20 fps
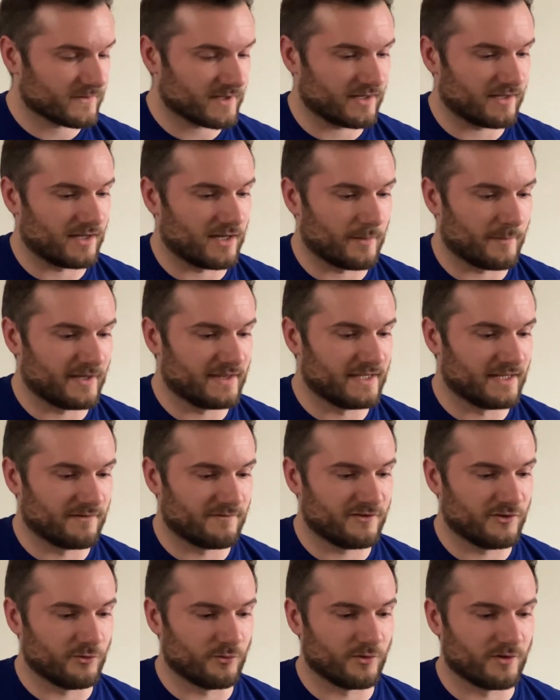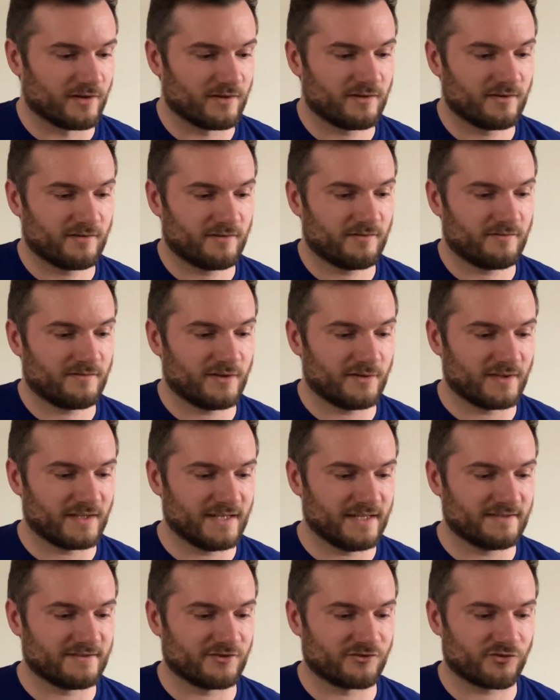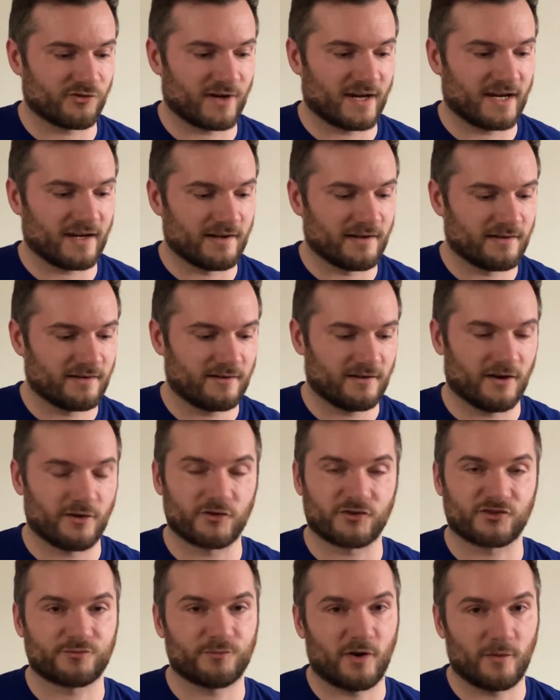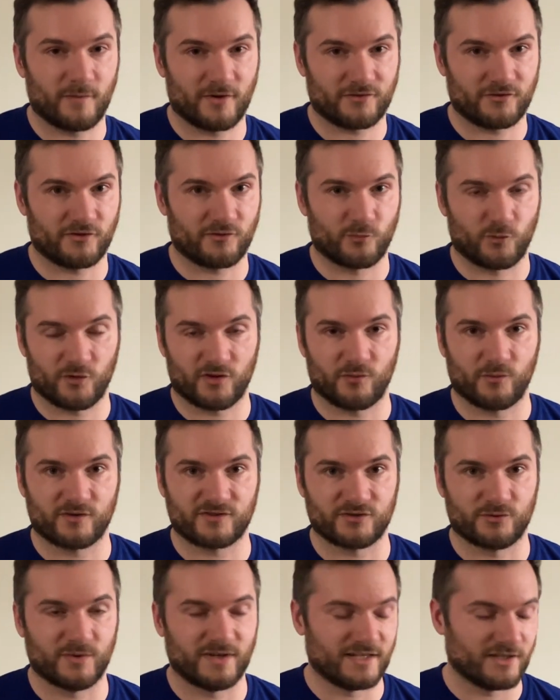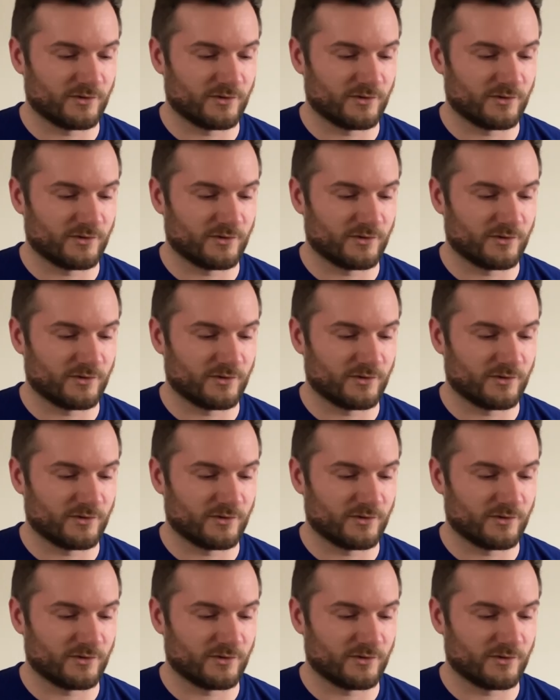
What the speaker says: And then if you feel the need to train other small muscles more than once a week,